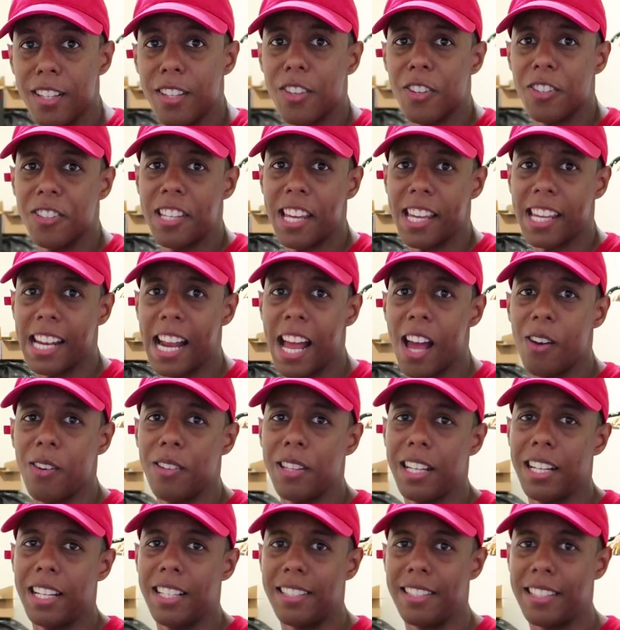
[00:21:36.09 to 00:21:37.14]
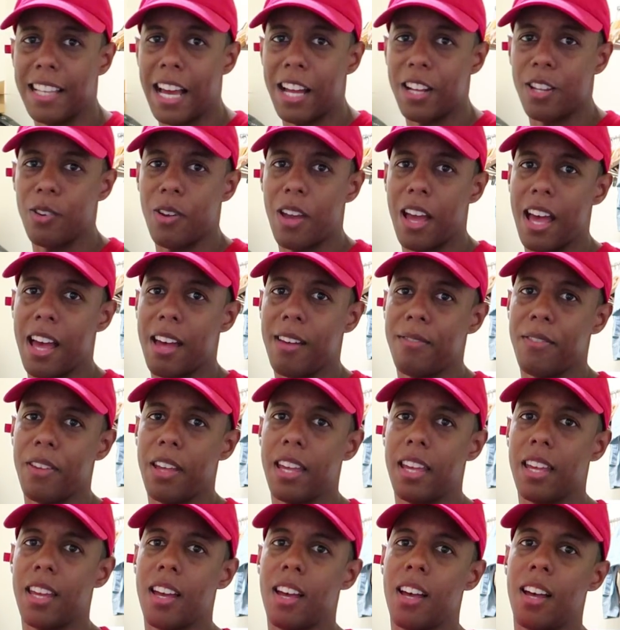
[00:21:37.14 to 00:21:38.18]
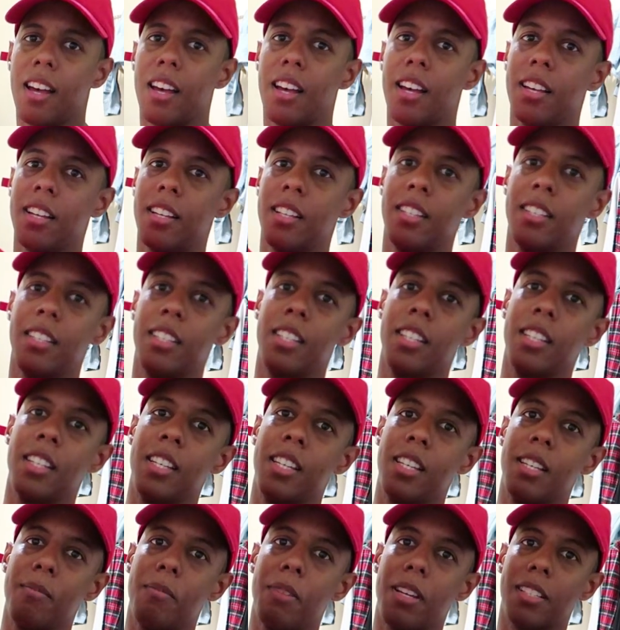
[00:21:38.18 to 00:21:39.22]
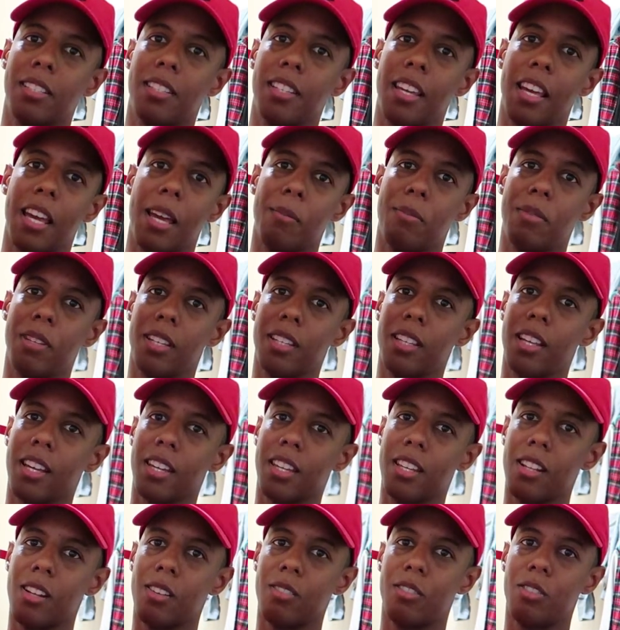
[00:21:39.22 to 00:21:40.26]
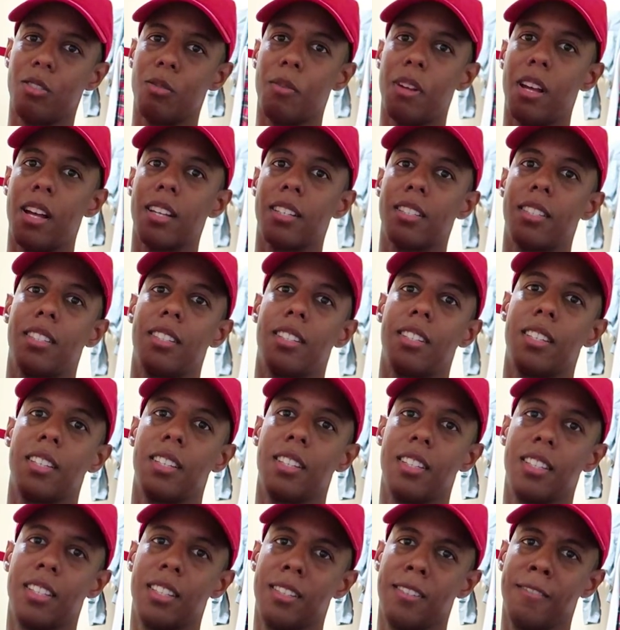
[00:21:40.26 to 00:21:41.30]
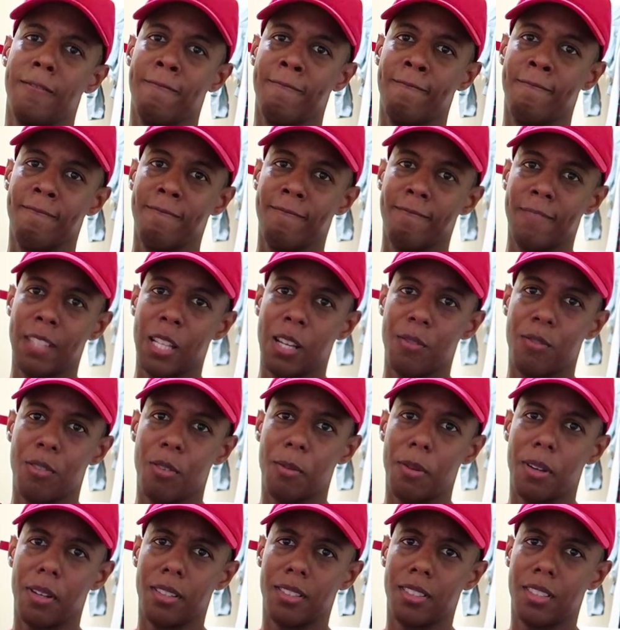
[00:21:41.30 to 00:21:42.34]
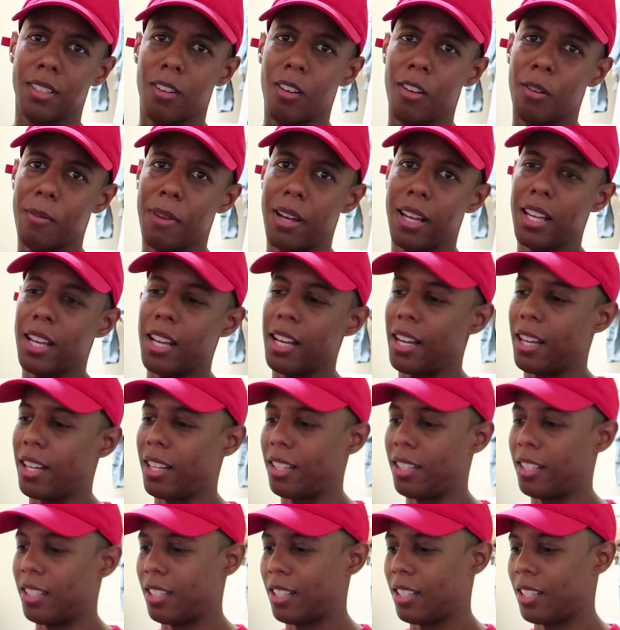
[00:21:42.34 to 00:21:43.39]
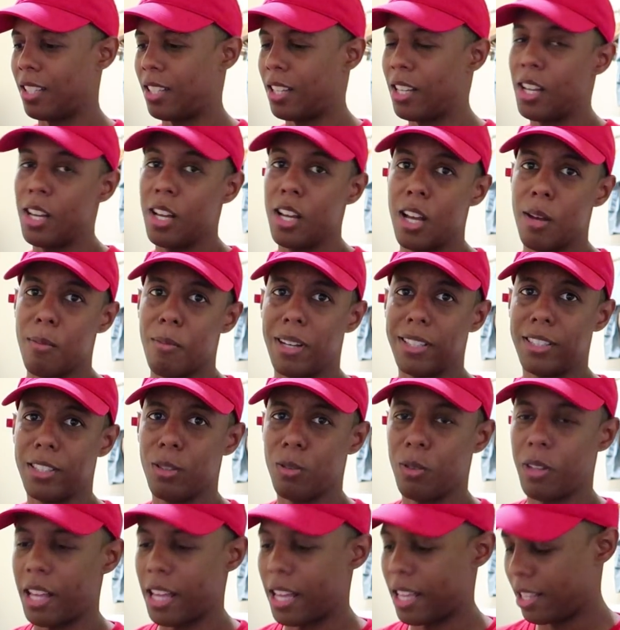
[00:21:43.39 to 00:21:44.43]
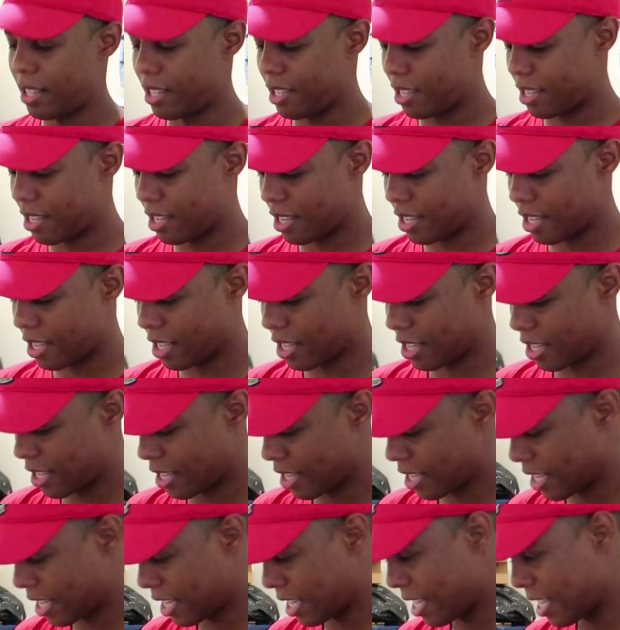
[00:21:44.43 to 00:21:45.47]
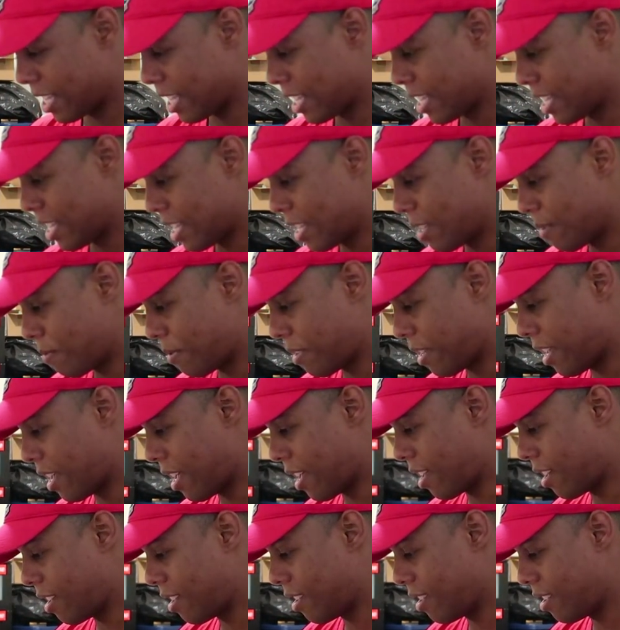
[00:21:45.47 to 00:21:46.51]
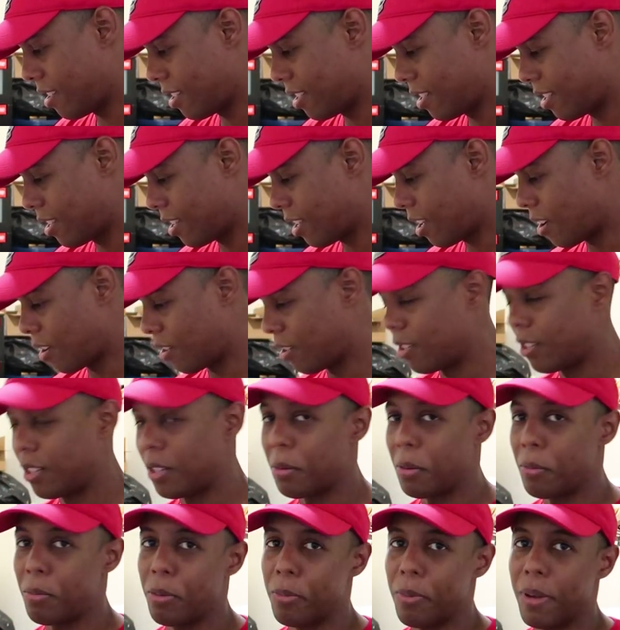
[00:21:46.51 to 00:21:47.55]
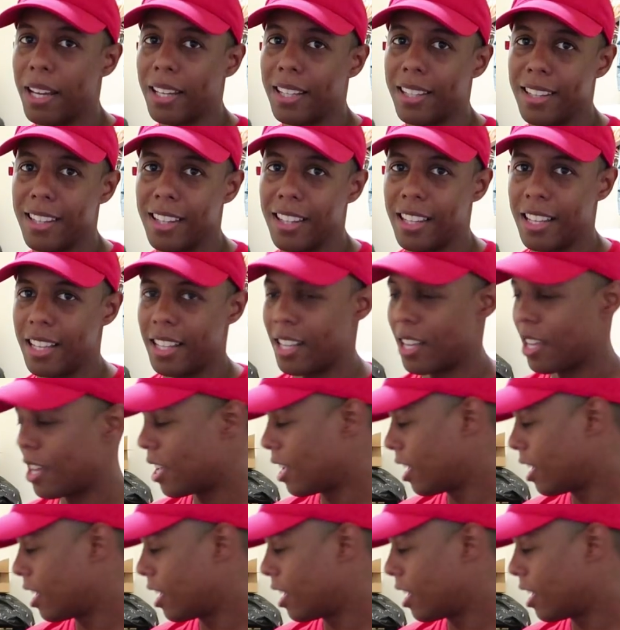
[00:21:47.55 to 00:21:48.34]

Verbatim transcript: And you can take it out, and then inside you have a uh, basically an empty like you know toolbox. You know, for my, all my uh, my tool heads. So yeah. Let me put back in the lid.